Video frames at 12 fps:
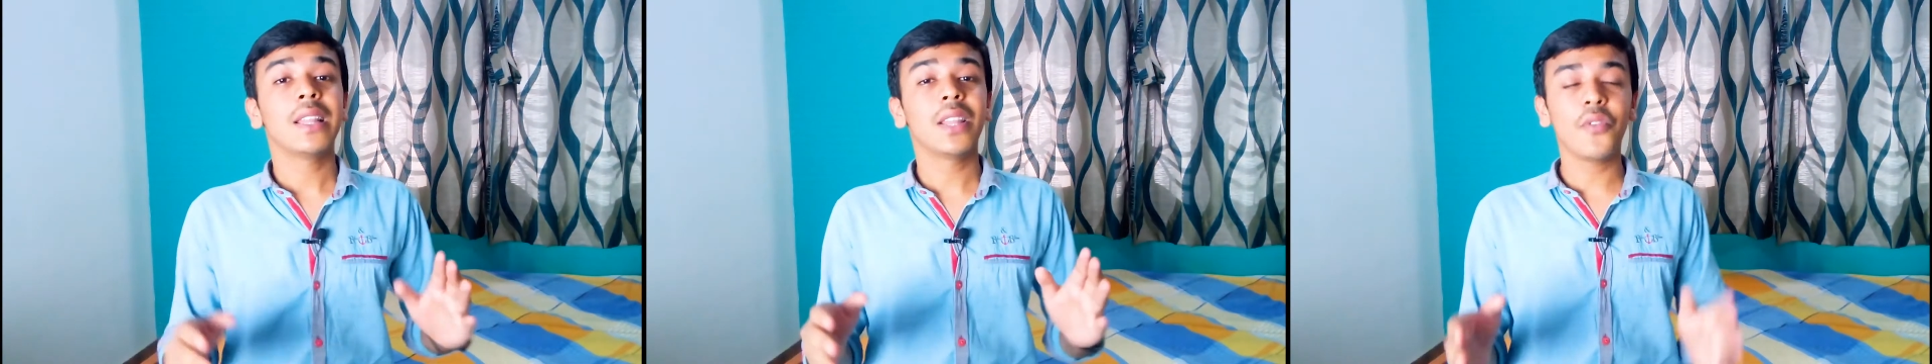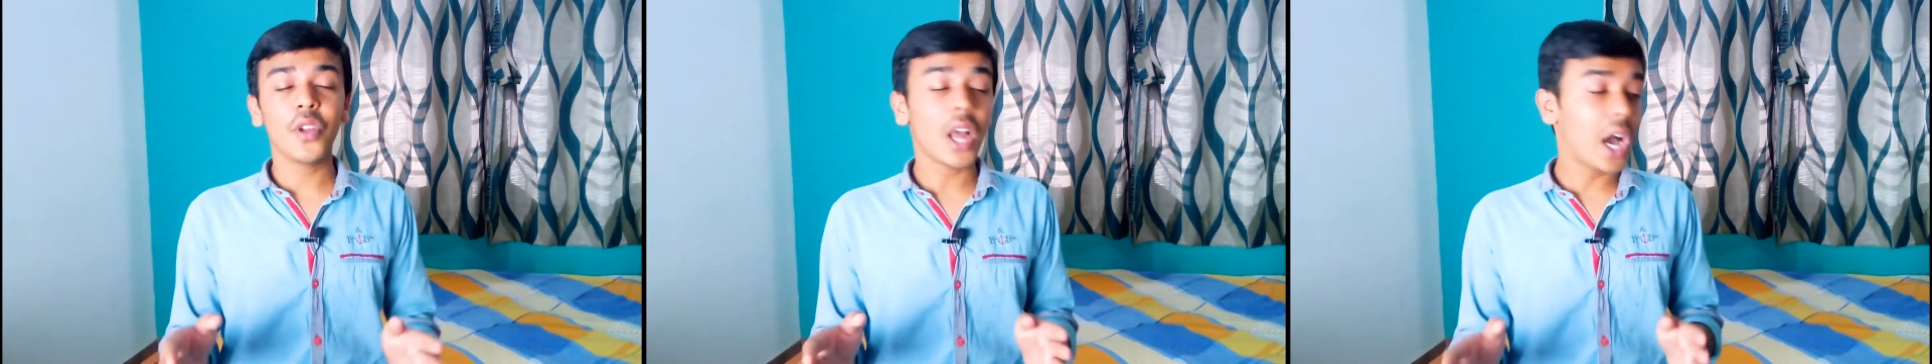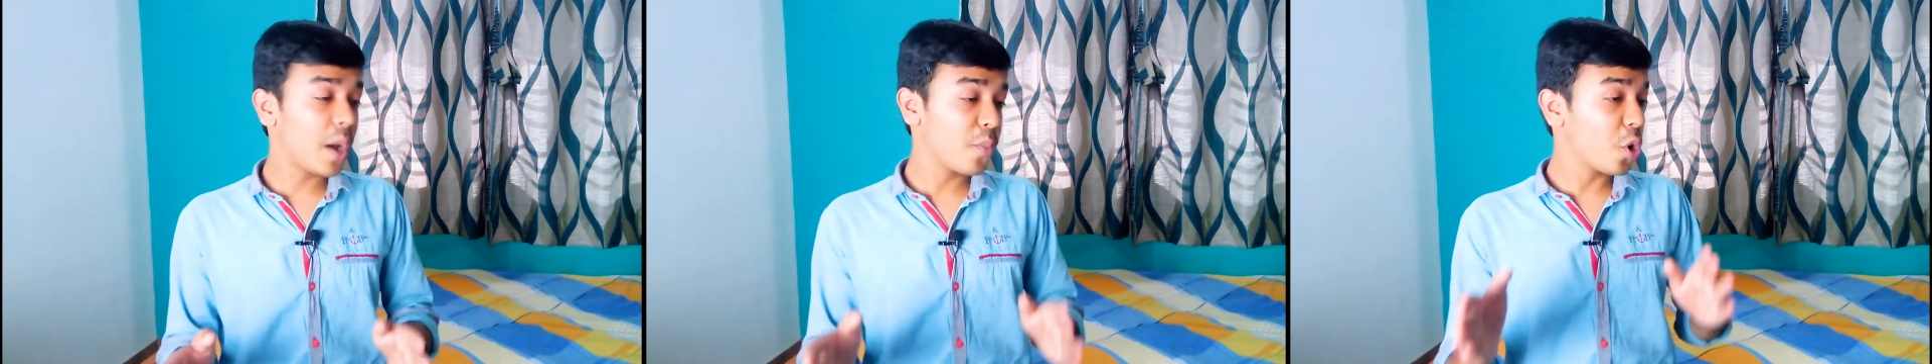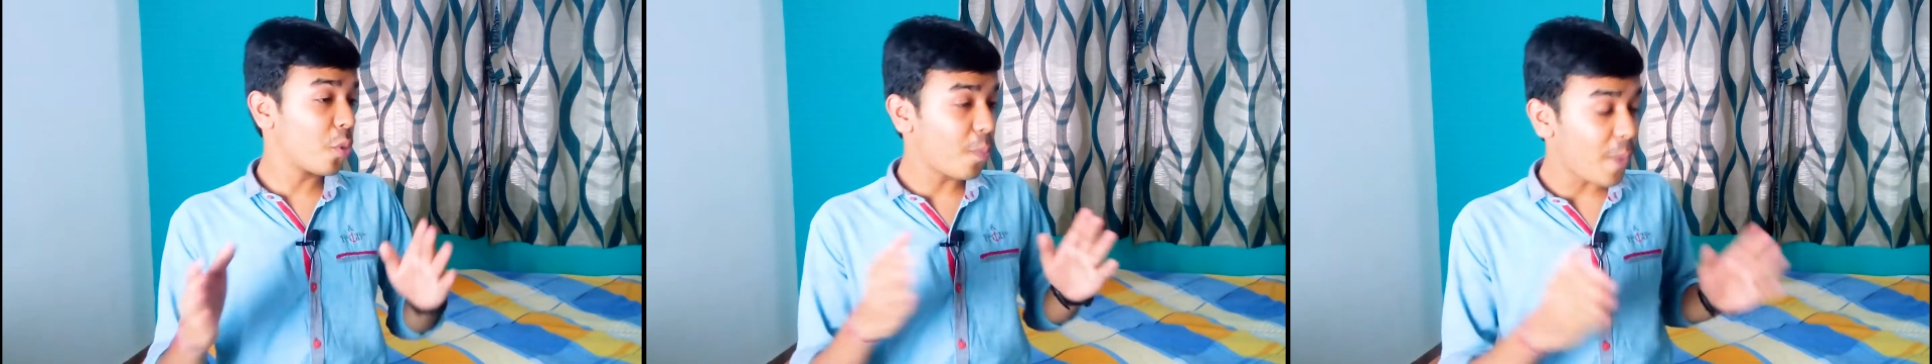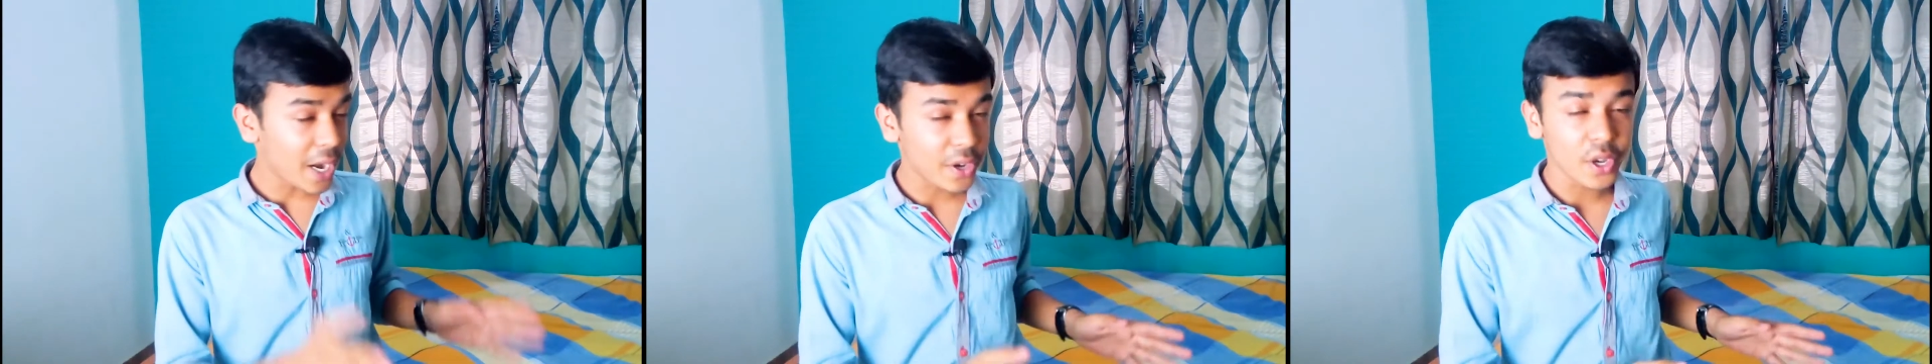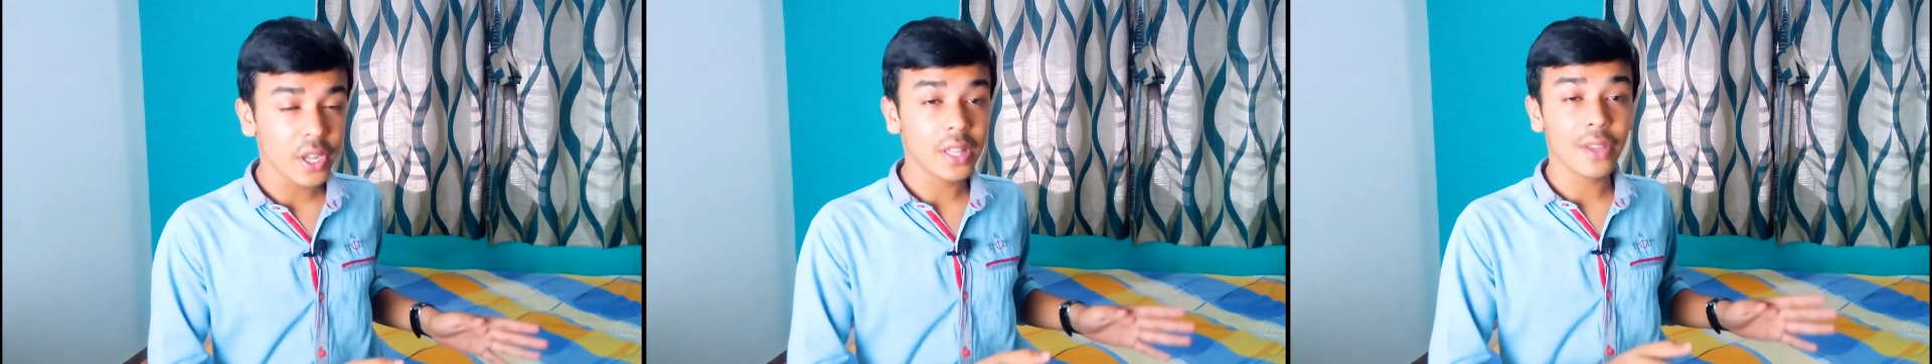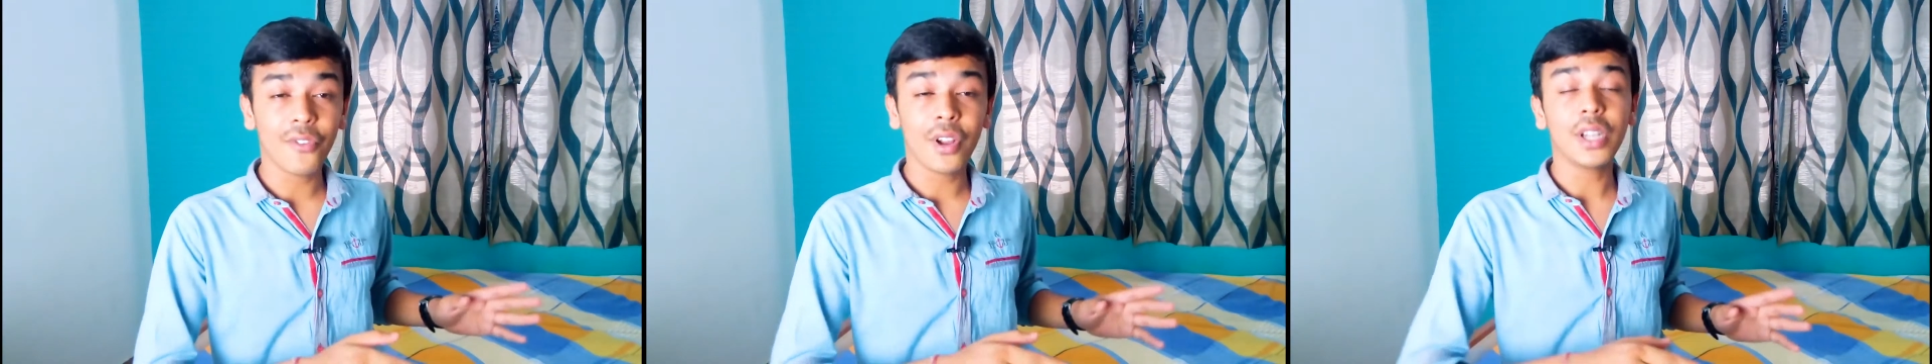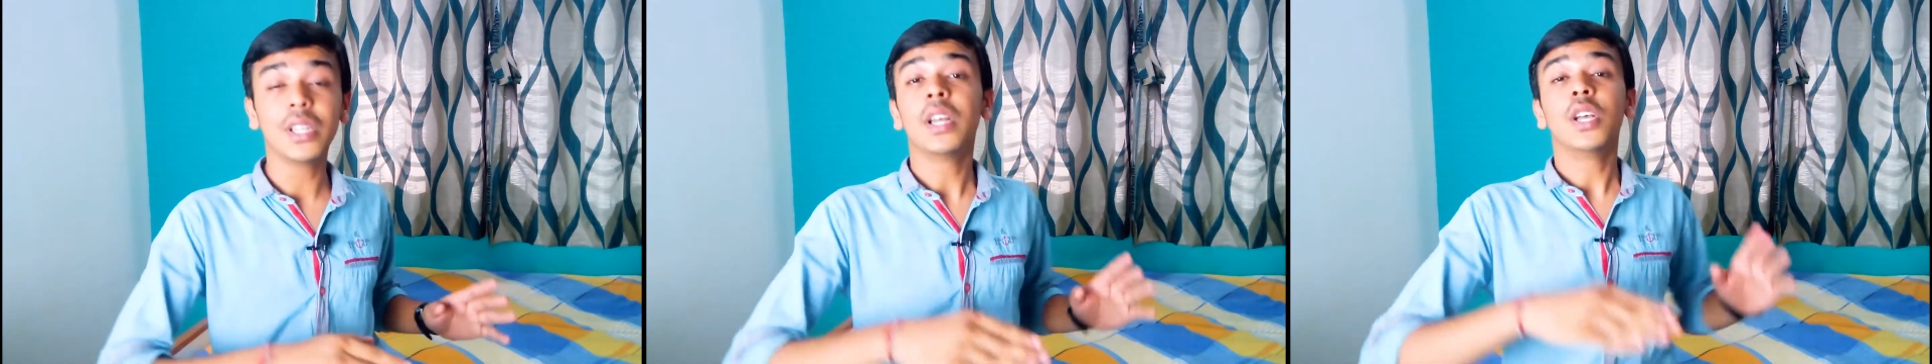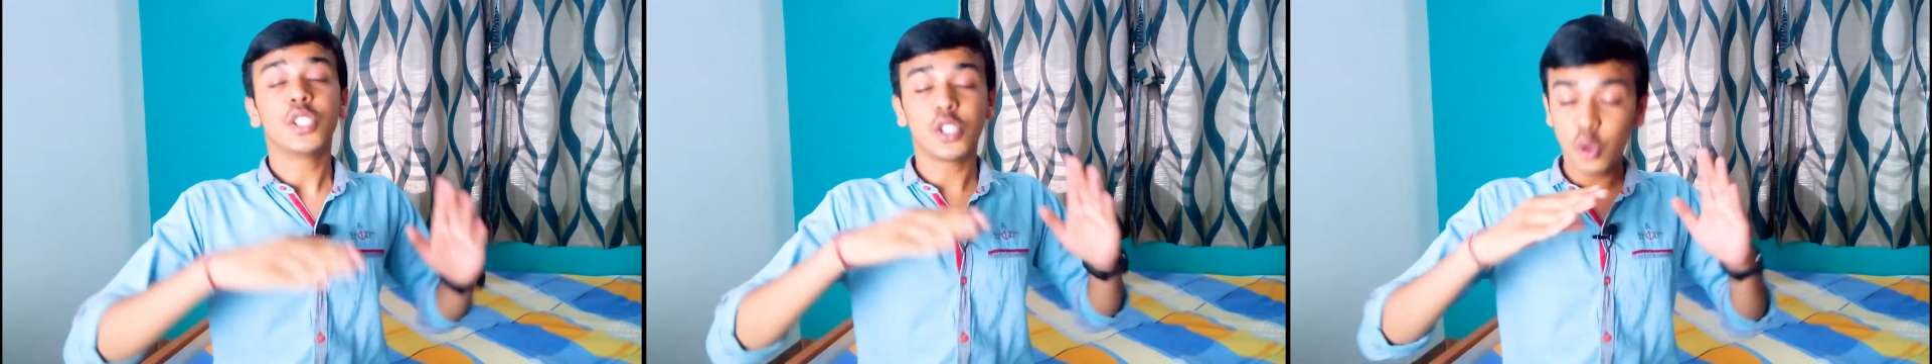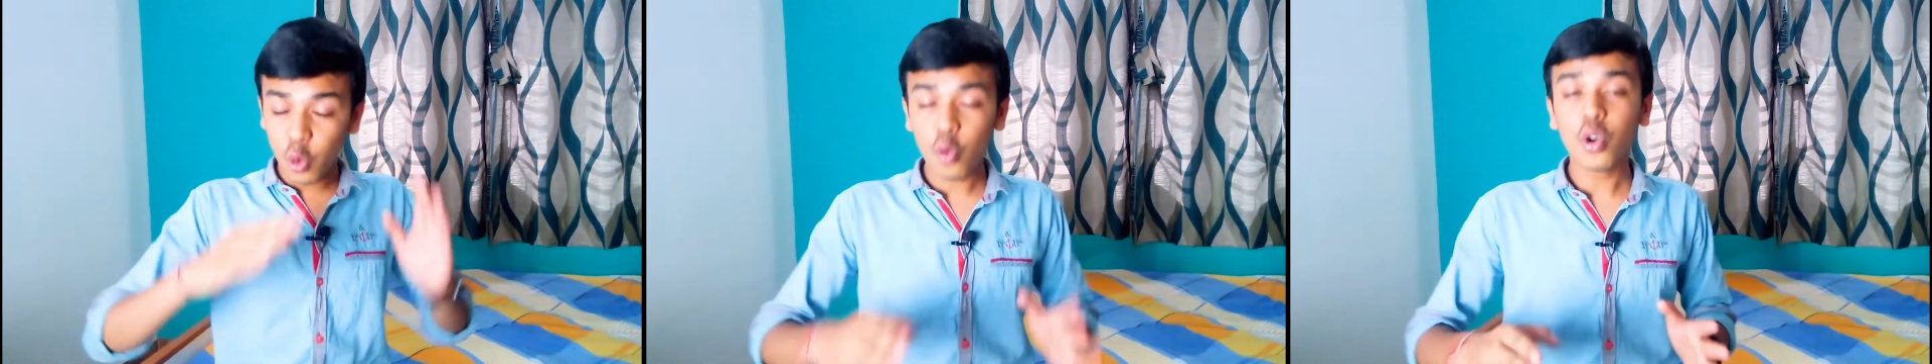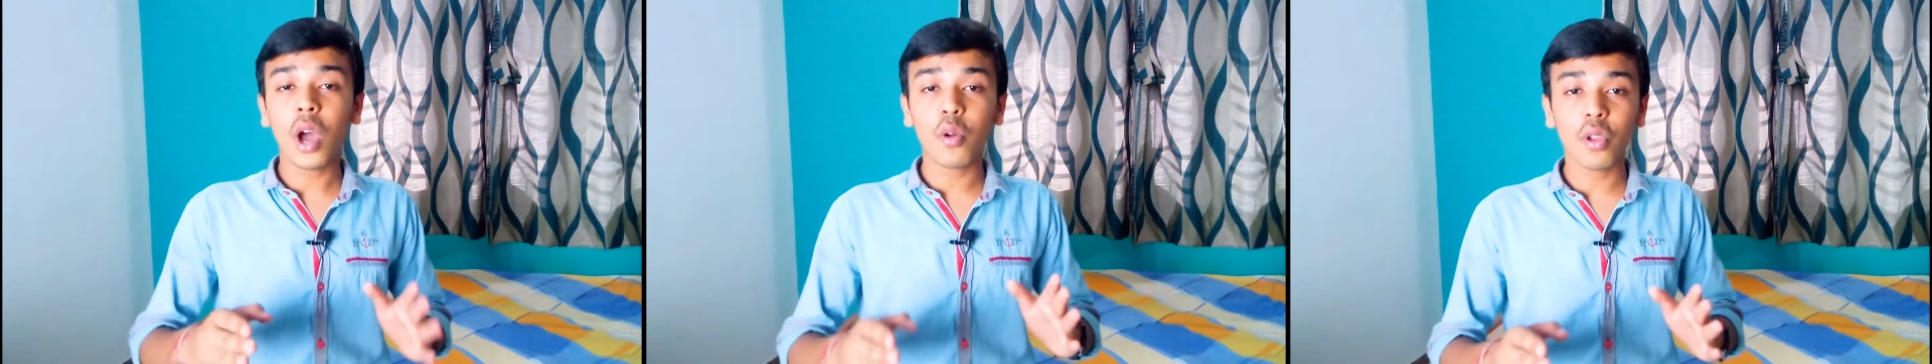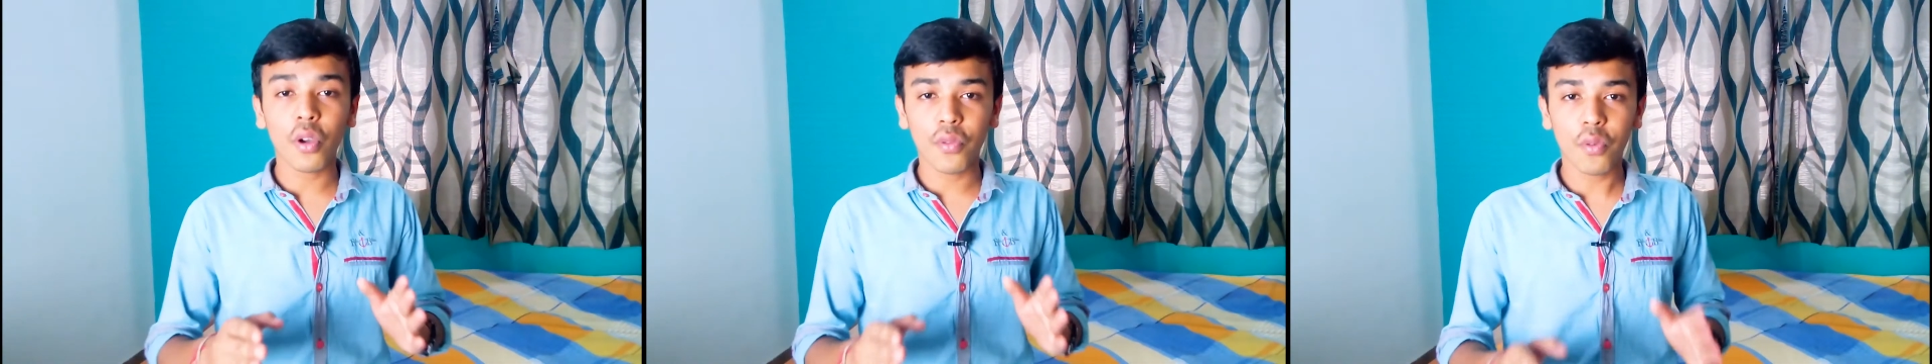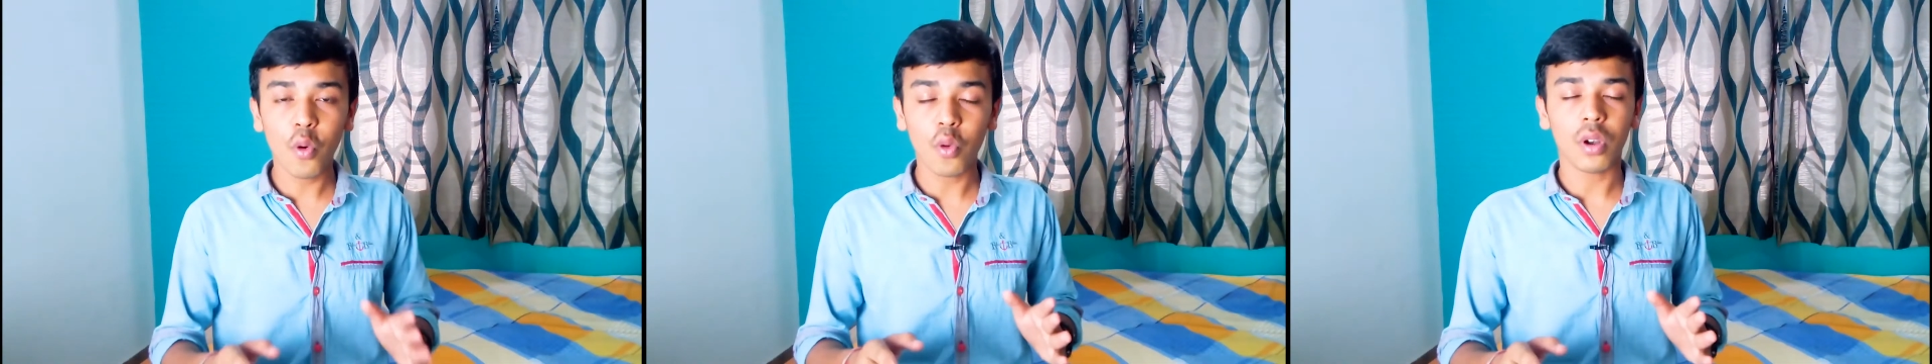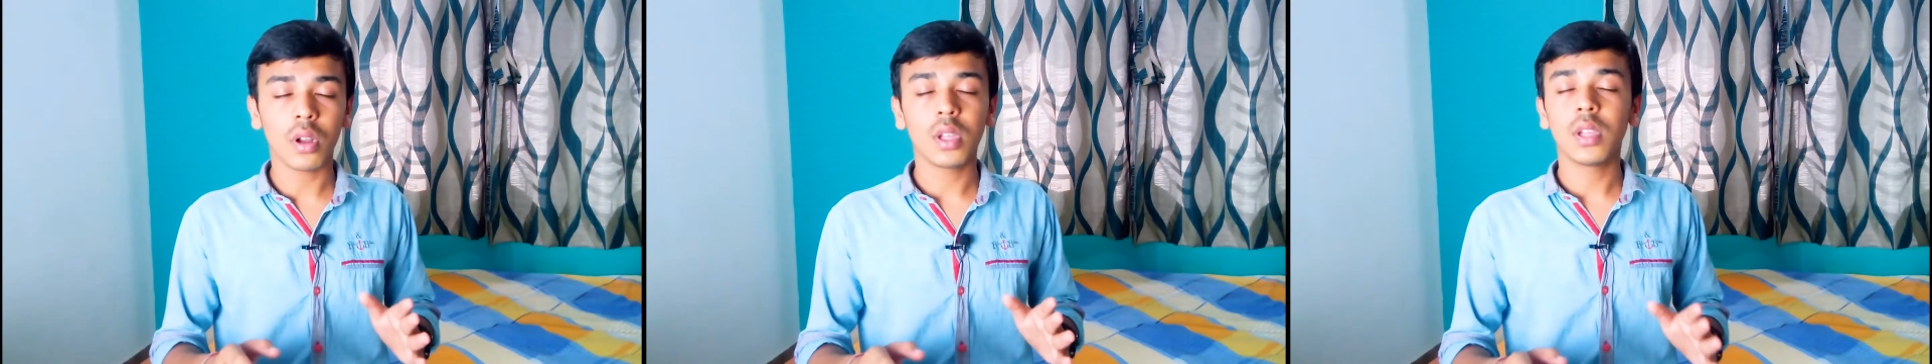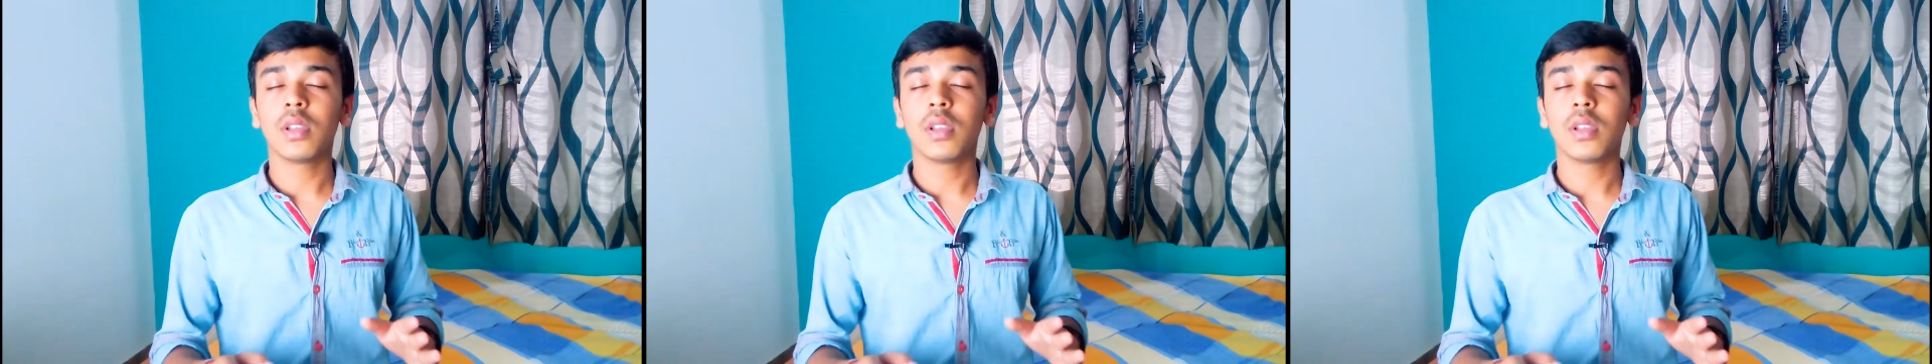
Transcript: they will harm your battery, they will slow down your phone.